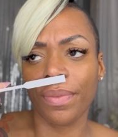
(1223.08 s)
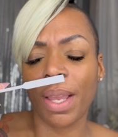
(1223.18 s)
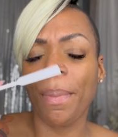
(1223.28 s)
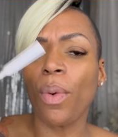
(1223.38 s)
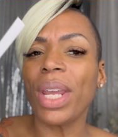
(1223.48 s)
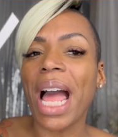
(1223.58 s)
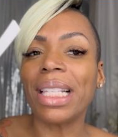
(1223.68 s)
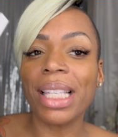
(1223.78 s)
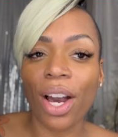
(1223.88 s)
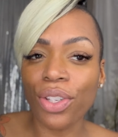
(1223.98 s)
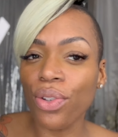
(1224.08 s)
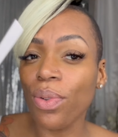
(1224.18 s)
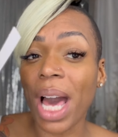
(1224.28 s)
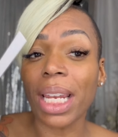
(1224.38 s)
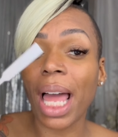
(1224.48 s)
But when I tell you, you
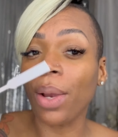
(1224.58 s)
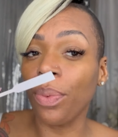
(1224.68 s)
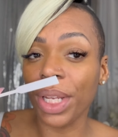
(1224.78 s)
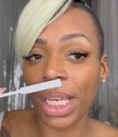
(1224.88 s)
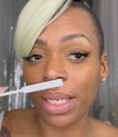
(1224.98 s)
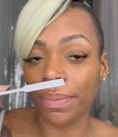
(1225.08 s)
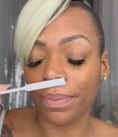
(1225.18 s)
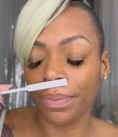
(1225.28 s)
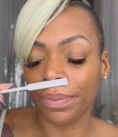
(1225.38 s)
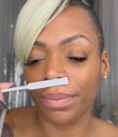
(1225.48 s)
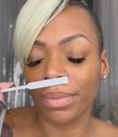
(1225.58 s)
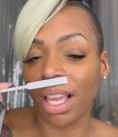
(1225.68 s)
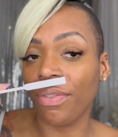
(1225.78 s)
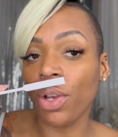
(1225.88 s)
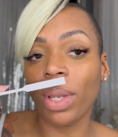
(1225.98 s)
gotta like woody.
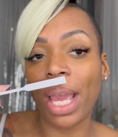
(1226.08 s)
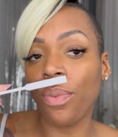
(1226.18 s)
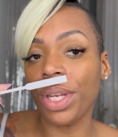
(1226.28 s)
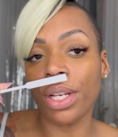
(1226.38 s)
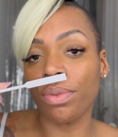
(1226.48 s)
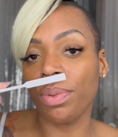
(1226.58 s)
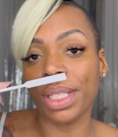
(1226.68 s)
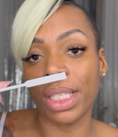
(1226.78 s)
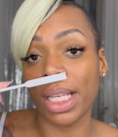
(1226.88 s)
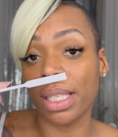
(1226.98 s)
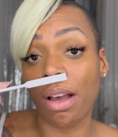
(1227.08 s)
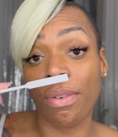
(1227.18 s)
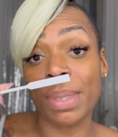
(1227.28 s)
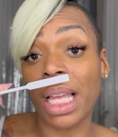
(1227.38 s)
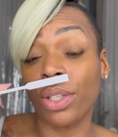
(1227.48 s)
If you don't like woody, don't do this to yourself.
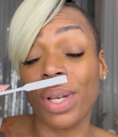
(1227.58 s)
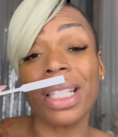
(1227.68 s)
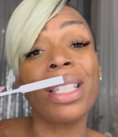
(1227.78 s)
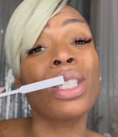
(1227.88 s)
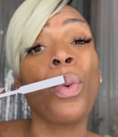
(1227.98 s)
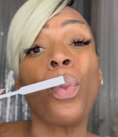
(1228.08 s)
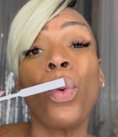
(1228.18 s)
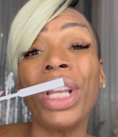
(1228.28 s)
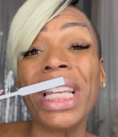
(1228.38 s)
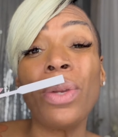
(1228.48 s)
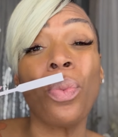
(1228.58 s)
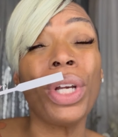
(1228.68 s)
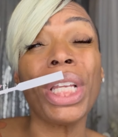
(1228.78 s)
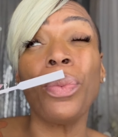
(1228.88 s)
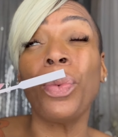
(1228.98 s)
I'm telling you, because this is a
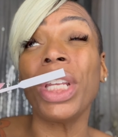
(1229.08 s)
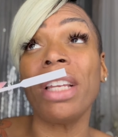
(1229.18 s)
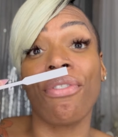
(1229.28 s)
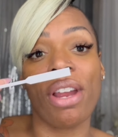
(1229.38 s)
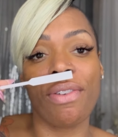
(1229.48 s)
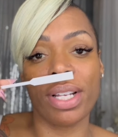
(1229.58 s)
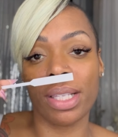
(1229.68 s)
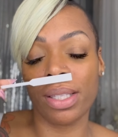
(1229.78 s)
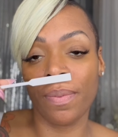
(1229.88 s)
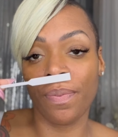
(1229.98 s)
woody fragrance.